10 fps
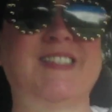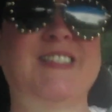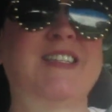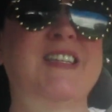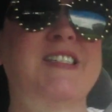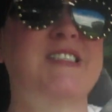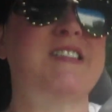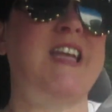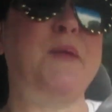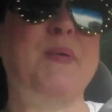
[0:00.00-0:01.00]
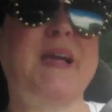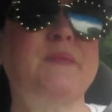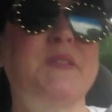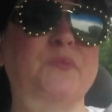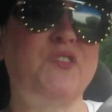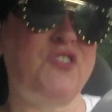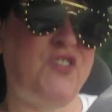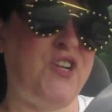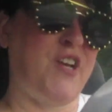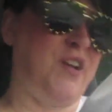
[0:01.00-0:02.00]
and pick up some
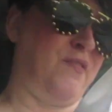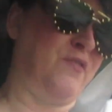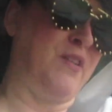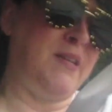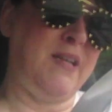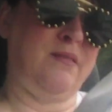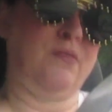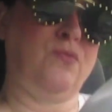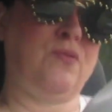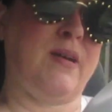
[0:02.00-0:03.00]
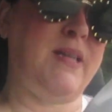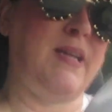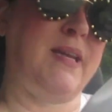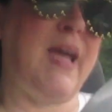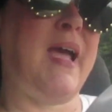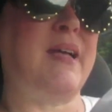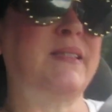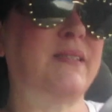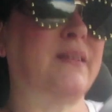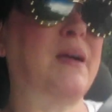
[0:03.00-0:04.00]
stuff. Do I need, ooh, I need gas.
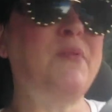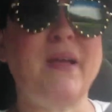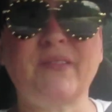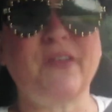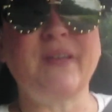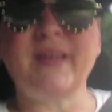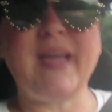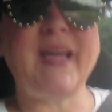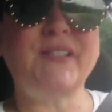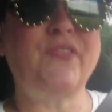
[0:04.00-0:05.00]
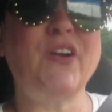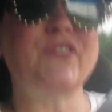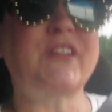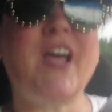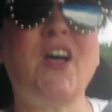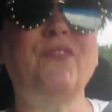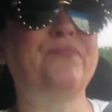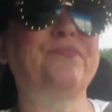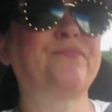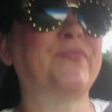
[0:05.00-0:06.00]
I'm going to have to go get gas first, all
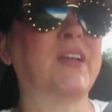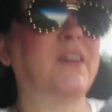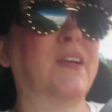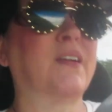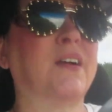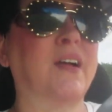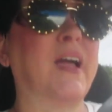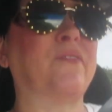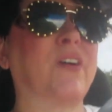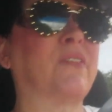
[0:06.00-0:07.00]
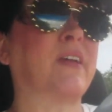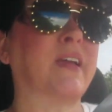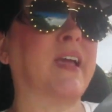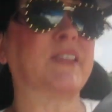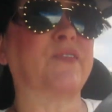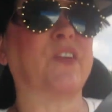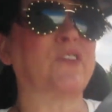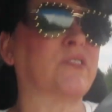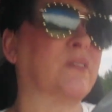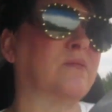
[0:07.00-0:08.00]
going to have to go get gas
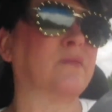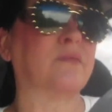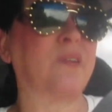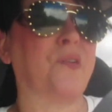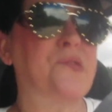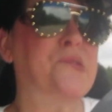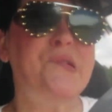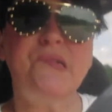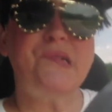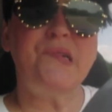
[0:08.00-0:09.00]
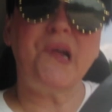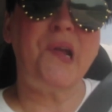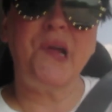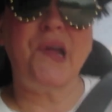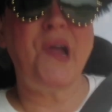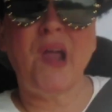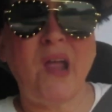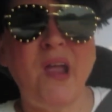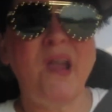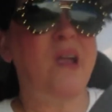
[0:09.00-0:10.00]
first. Uh,
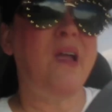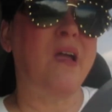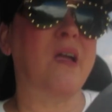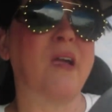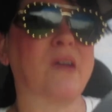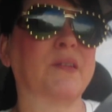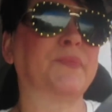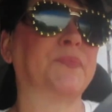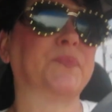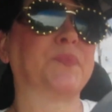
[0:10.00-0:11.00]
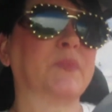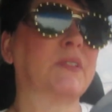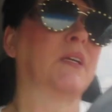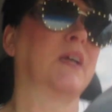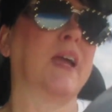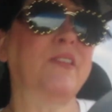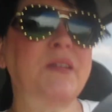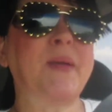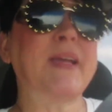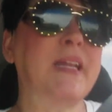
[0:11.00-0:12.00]
uh, uh. Every
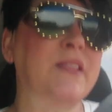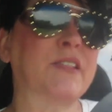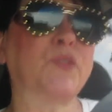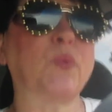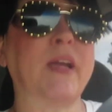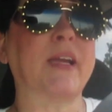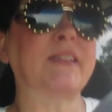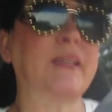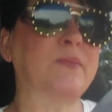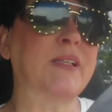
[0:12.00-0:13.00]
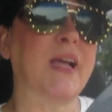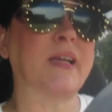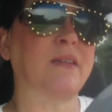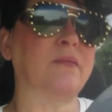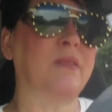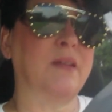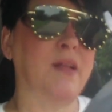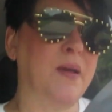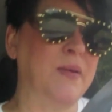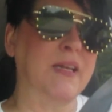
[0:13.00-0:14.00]
time I get in this rig, seems like, and
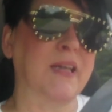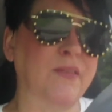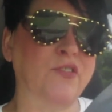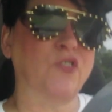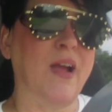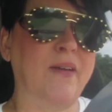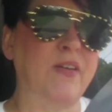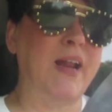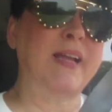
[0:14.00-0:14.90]
Tubby didn't even drive it. I